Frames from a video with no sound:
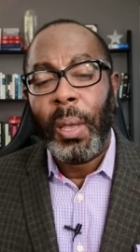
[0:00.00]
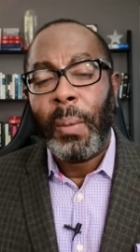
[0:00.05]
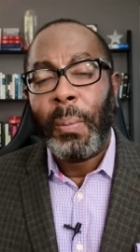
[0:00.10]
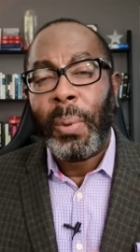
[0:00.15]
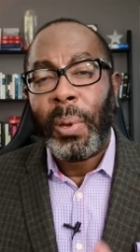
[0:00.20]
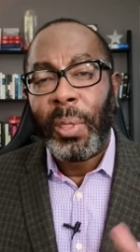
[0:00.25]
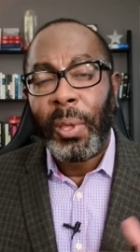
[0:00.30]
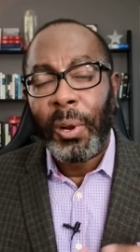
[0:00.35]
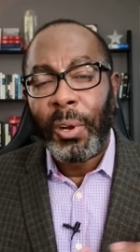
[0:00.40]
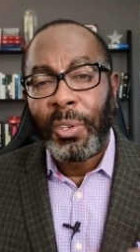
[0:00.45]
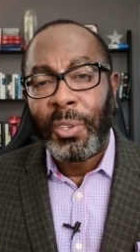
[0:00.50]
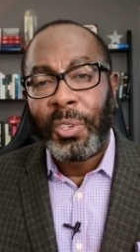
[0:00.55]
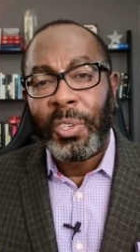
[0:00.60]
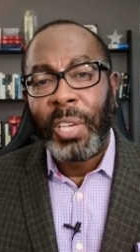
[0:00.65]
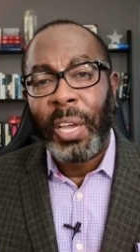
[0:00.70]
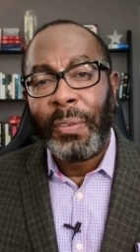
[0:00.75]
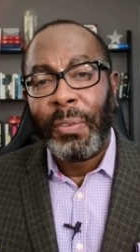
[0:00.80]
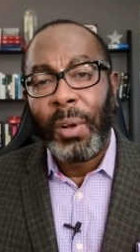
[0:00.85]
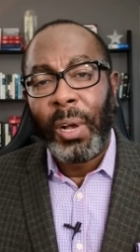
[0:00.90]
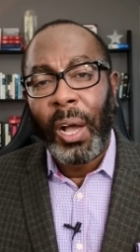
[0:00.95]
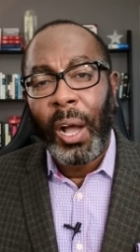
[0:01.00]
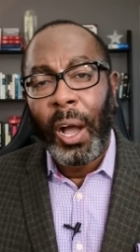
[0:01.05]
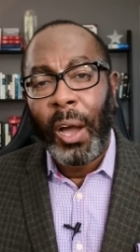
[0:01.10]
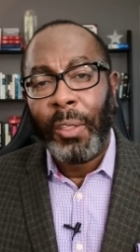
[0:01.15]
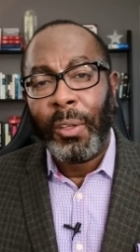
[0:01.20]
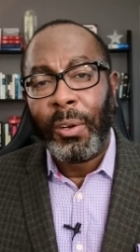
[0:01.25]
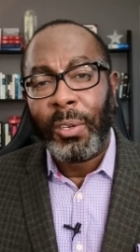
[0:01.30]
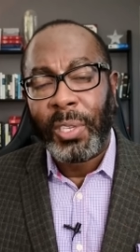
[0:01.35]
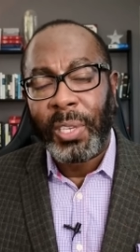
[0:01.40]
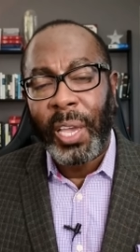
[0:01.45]
but there are several
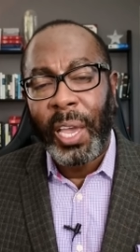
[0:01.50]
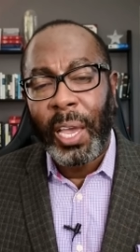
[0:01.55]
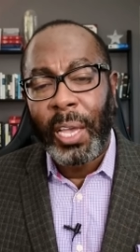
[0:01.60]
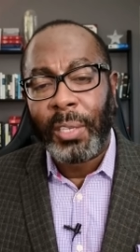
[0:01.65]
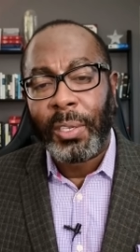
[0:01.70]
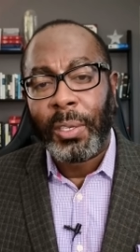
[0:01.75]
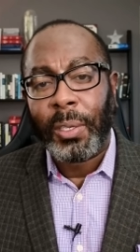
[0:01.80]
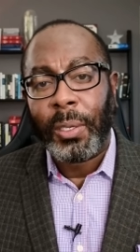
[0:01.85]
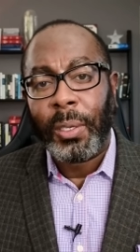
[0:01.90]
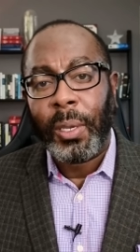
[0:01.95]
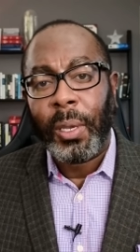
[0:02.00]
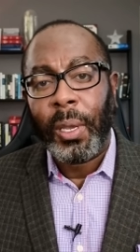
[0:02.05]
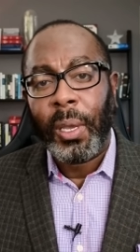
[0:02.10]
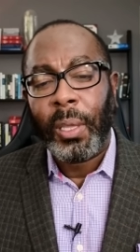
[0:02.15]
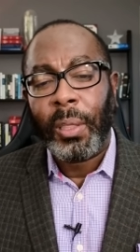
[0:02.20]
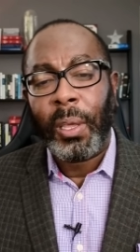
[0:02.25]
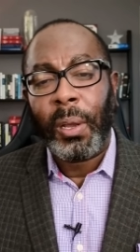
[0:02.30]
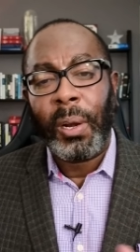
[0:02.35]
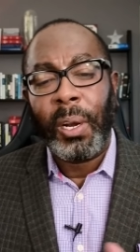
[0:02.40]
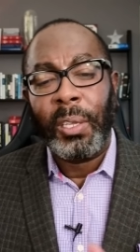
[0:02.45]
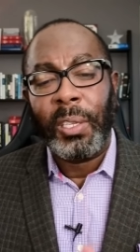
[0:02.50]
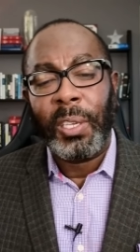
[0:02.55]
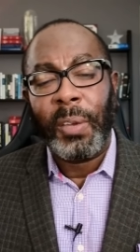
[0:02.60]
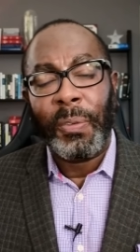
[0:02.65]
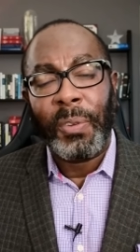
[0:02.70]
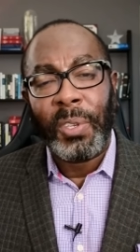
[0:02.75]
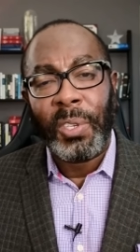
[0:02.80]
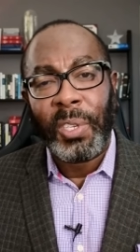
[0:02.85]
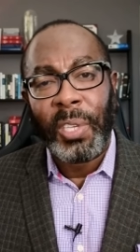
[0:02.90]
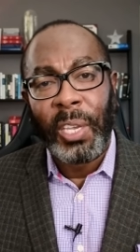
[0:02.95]
other tests that are in
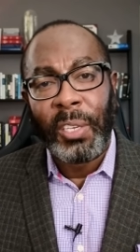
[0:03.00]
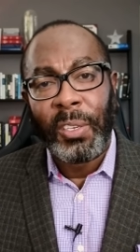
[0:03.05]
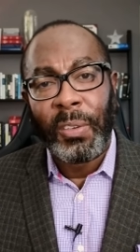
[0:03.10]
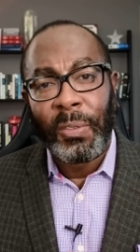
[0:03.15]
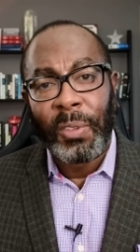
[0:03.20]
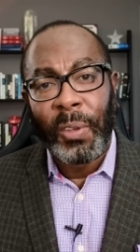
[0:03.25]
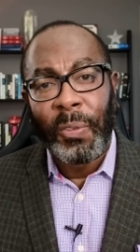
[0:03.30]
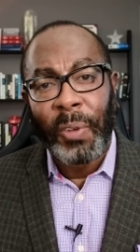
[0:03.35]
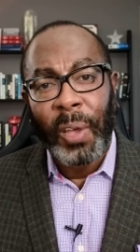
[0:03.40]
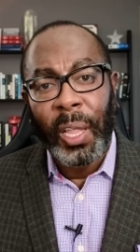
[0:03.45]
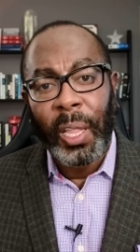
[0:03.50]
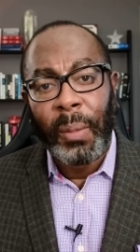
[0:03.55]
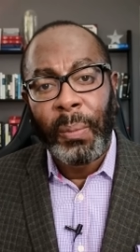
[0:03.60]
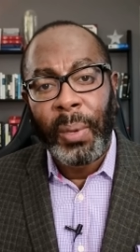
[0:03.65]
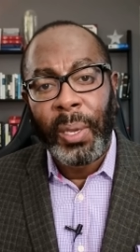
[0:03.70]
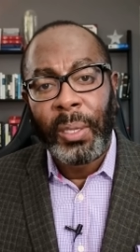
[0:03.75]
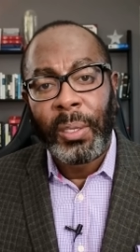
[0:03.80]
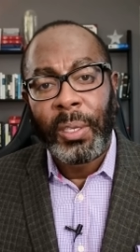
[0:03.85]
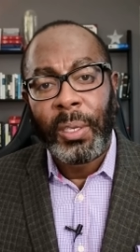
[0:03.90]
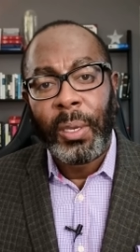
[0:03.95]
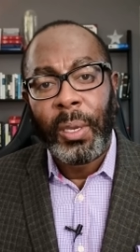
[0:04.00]
different stages of development